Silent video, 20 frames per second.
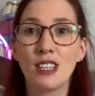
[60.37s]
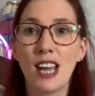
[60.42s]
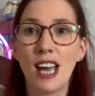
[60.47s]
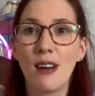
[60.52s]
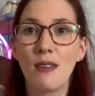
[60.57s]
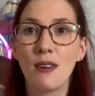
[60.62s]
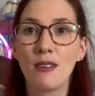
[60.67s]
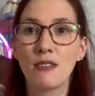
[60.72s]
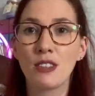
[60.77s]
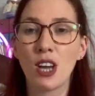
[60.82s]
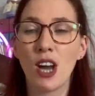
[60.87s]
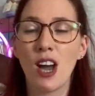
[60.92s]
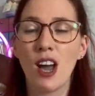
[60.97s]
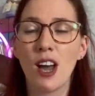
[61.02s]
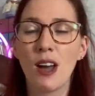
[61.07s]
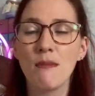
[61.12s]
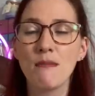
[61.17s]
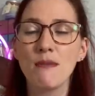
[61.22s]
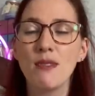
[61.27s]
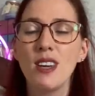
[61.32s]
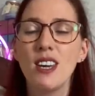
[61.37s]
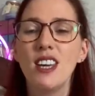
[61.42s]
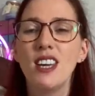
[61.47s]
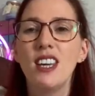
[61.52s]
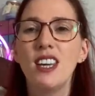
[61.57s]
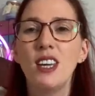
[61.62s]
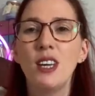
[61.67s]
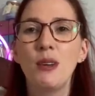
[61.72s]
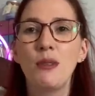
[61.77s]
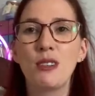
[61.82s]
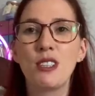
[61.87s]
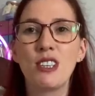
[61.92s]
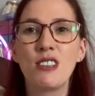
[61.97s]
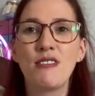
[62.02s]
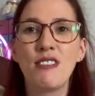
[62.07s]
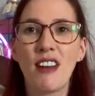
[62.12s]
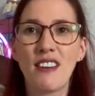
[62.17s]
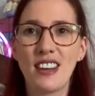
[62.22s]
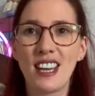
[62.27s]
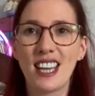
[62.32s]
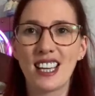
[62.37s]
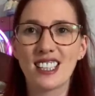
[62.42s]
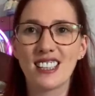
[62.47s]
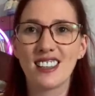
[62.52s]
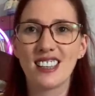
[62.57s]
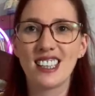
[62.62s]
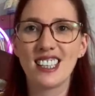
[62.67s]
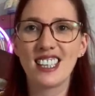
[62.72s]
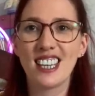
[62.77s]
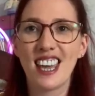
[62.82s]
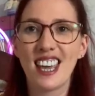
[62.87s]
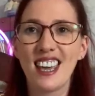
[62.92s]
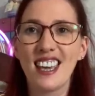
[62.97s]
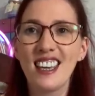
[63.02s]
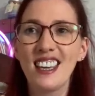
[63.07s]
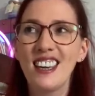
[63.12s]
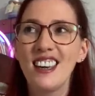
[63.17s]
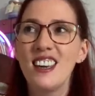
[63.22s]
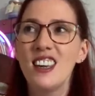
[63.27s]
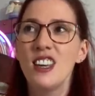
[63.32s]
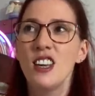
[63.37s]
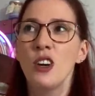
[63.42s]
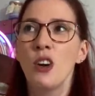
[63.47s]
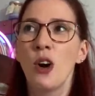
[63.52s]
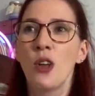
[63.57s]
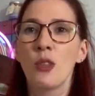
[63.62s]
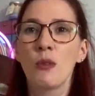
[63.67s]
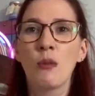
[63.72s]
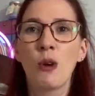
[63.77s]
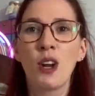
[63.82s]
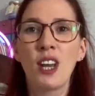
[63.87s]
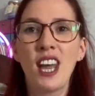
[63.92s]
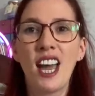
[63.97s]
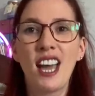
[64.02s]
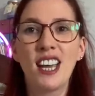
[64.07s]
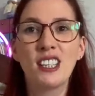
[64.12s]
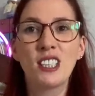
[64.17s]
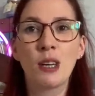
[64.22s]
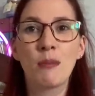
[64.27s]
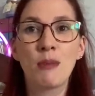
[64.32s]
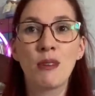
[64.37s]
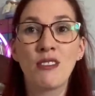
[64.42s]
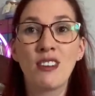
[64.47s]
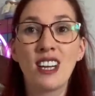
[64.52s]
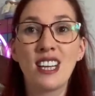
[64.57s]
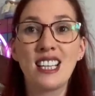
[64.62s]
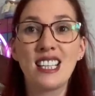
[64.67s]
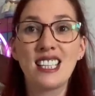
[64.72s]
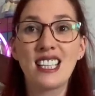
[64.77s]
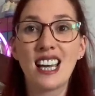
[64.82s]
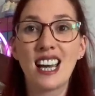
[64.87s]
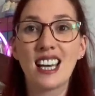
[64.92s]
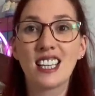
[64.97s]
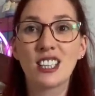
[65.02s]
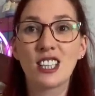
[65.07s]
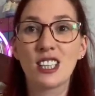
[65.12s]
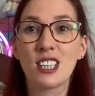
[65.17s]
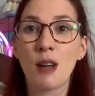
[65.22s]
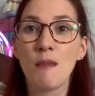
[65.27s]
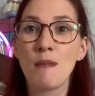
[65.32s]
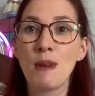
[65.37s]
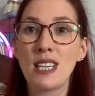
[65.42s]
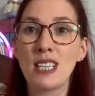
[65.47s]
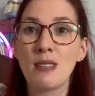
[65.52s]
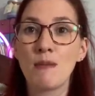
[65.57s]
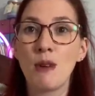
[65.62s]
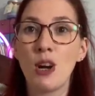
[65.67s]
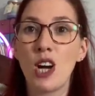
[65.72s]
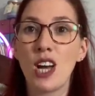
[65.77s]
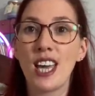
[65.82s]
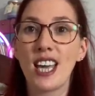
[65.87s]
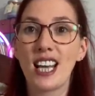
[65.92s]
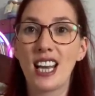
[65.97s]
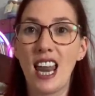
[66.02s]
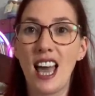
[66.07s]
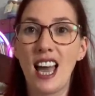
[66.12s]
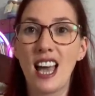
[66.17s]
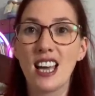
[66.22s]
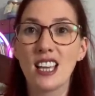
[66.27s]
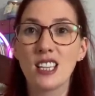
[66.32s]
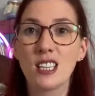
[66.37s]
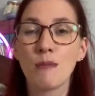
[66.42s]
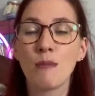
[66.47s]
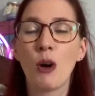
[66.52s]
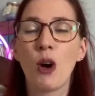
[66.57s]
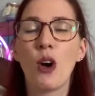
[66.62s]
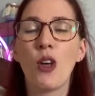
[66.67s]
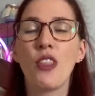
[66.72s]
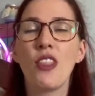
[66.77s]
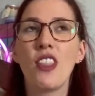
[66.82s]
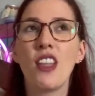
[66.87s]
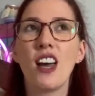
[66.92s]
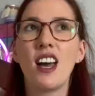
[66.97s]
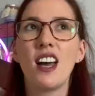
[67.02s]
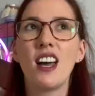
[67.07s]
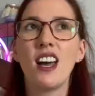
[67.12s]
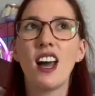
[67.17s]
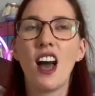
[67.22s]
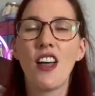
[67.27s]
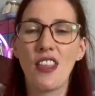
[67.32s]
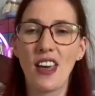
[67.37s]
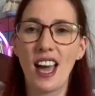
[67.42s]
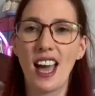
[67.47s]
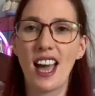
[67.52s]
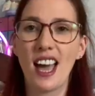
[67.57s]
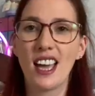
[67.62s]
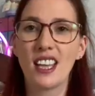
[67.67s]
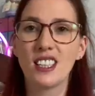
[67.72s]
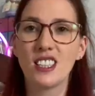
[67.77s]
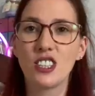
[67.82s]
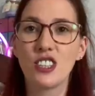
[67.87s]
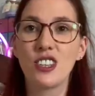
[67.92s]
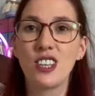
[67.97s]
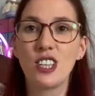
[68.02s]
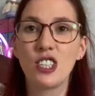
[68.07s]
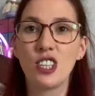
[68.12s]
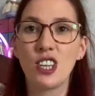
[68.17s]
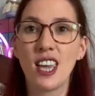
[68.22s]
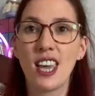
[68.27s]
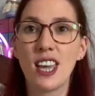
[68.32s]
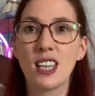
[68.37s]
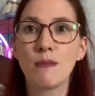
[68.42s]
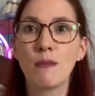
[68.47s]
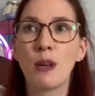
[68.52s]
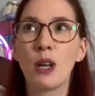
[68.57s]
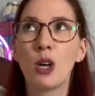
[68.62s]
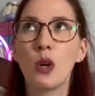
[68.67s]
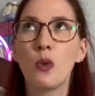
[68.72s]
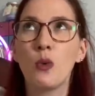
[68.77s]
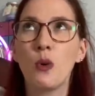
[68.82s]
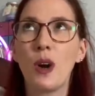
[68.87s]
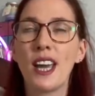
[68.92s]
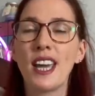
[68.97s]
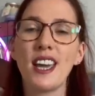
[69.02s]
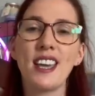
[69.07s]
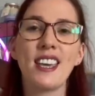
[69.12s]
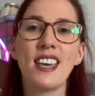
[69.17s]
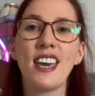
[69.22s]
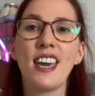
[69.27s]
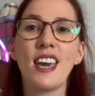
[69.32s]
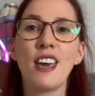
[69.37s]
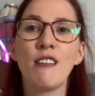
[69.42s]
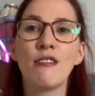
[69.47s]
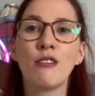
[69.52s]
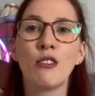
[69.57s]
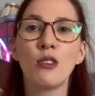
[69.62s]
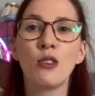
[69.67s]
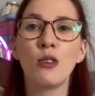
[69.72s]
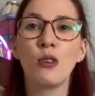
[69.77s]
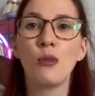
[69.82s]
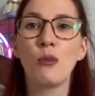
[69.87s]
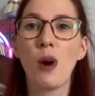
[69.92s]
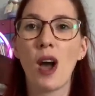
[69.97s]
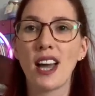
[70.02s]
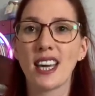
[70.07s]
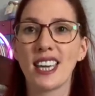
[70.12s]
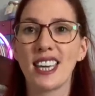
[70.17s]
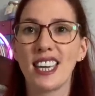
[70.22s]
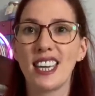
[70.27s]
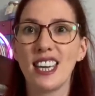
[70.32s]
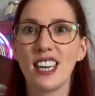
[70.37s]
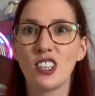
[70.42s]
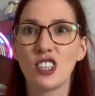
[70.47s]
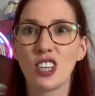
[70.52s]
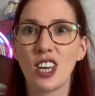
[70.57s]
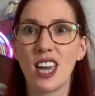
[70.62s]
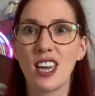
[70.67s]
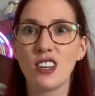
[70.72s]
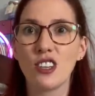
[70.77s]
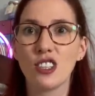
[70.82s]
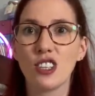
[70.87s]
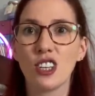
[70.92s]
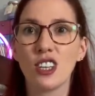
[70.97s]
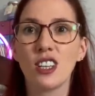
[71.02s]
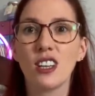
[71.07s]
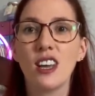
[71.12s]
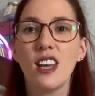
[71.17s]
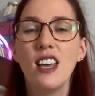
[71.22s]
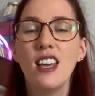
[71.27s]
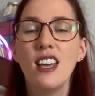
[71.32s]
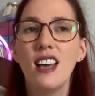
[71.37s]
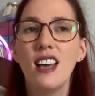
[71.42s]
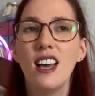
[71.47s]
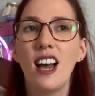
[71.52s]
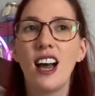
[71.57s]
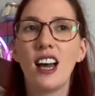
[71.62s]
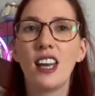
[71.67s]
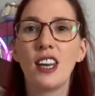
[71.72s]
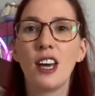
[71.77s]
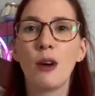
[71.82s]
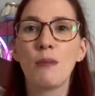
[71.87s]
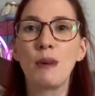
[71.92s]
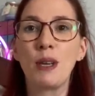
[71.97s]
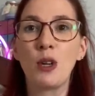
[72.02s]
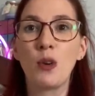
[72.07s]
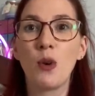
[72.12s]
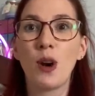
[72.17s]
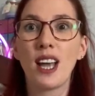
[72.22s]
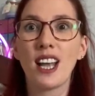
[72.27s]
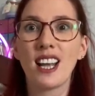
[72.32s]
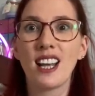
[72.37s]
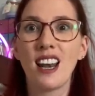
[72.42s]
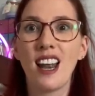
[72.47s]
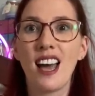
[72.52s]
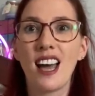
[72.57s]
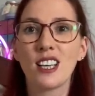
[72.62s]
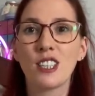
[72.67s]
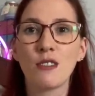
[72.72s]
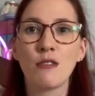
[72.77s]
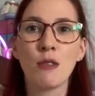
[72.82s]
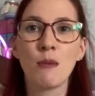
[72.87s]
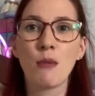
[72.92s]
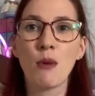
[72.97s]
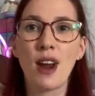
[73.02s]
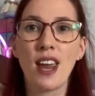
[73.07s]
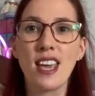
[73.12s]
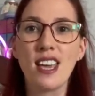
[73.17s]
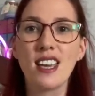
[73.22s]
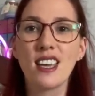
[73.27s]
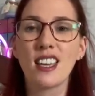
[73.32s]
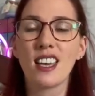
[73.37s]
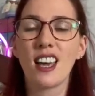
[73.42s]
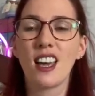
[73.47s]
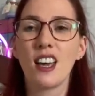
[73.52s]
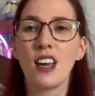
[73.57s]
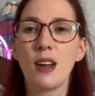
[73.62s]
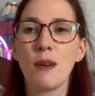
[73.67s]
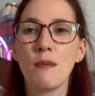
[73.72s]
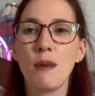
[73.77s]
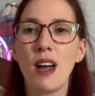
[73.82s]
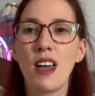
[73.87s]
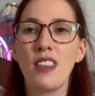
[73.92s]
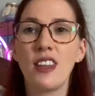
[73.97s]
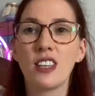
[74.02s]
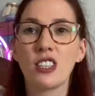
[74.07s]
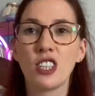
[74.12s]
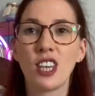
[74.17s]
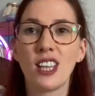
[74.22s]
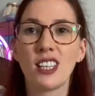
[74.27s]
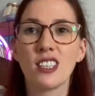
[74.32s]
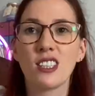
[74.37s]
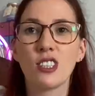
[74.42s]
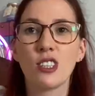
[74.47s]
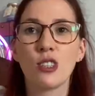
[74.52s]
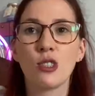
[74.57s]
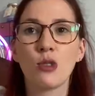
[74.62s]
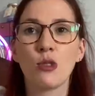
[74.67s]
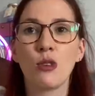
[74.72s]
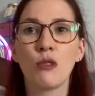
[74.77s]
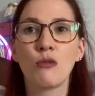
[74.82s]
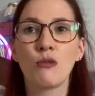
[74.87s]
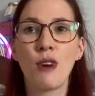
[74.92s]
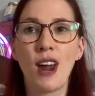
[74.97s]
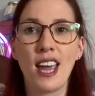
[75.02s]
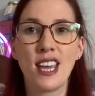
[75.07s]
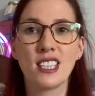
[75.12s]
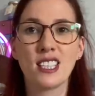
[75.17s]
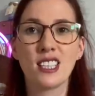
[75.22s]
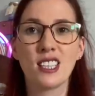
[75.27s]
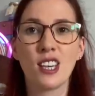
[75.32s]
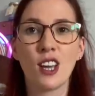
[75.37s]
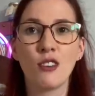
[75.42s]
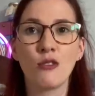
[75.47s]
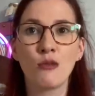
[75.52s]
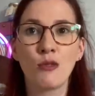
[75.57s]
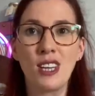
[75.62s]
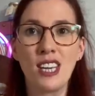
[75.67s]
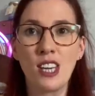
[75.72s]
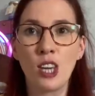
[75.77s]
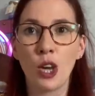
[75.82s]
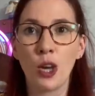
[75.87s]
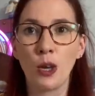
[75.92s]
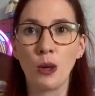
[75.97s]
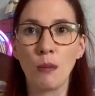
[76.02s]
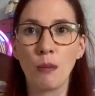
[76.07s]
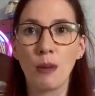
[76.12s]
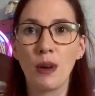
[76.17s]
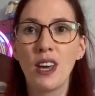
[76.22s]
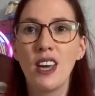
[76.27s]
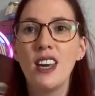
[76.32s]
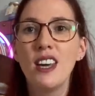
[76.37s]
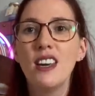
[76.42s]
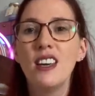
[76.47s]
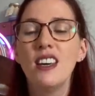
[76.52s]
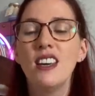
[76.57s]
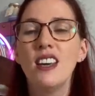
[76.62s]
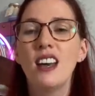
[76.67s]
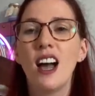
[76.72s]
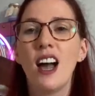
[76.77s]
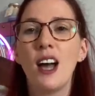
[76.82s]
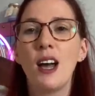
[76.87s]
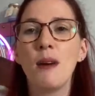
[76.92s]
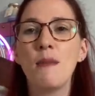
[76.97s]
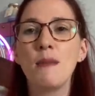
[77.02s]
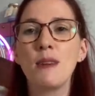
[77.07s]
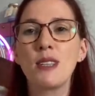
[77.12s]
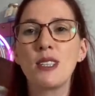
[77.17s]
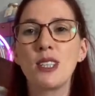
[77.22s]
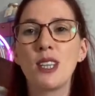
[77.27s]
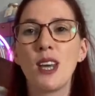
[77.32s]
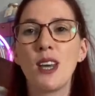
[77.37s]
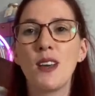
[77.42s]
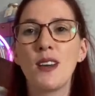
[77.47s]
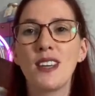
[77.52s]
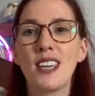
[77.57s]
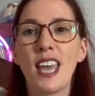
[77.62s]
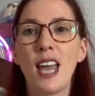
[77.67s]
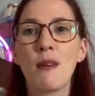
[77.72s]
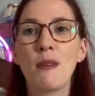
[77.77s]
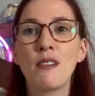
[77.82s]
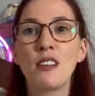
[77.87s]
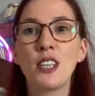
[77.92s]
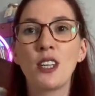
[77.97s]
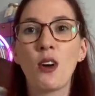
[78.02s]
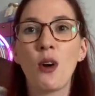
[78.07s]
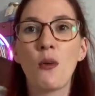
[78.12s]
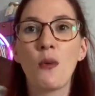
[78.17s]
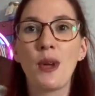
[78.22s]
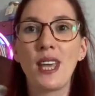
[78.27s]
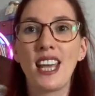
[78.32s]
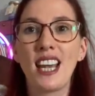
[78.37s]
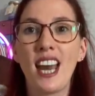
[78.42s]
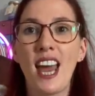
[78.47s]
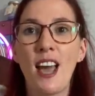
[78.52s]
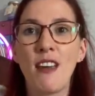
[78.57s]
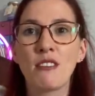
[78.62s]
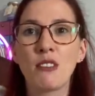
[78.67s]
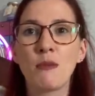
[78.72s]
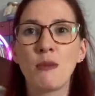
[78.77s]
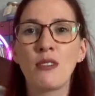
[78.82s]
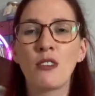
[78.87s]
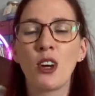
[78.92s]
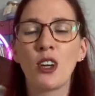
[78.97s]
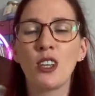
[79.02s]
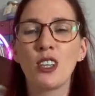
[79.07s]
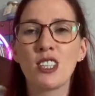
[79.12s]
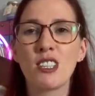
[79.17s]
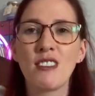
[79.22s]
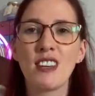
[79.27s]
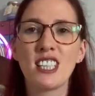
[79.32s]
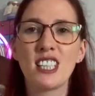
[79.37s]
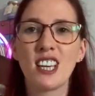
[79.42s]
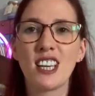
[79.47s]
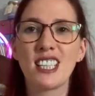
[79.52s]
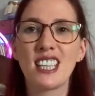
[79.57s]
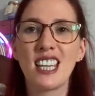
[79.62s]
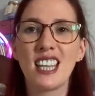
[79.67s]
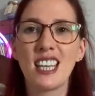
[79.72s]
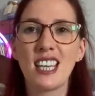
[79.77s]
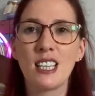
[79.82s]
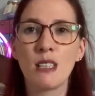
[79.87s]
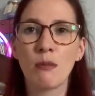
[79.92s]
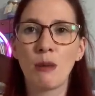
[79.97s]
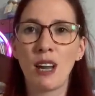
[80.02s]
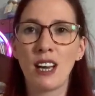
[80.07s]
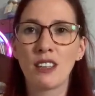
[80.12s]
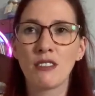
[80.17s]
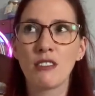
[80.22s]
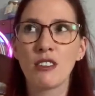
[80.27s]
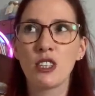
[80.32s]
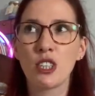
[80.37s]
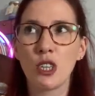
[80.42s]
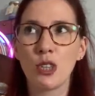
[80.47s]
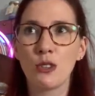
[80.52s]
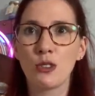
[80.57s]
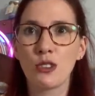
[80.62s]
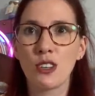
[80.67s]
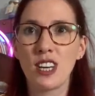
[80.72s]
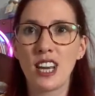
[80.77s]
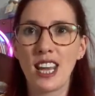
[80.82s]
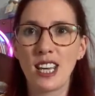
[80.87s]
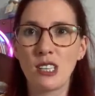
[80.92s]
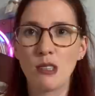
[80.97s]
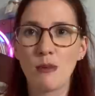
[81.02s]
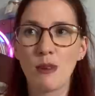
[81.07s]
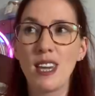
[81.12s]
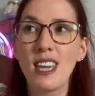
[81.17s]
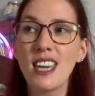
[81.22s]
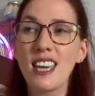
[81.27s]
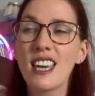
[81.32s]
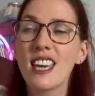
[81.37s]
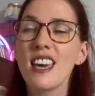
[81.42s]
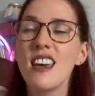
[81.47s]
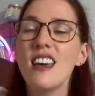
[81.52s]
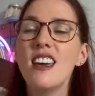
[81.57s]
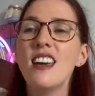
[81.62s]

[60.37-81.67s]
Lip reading: now of term, which is very exciting. On the one hand, I'll be really sad because I'll miss my class, but on the other hand, this year has been quite a year for working in education. And I'll be quite glad of the break and a chance to sort of rest and recoup. So yeah, we've only got a week left and we've got lots of exciting things planned for the children next week.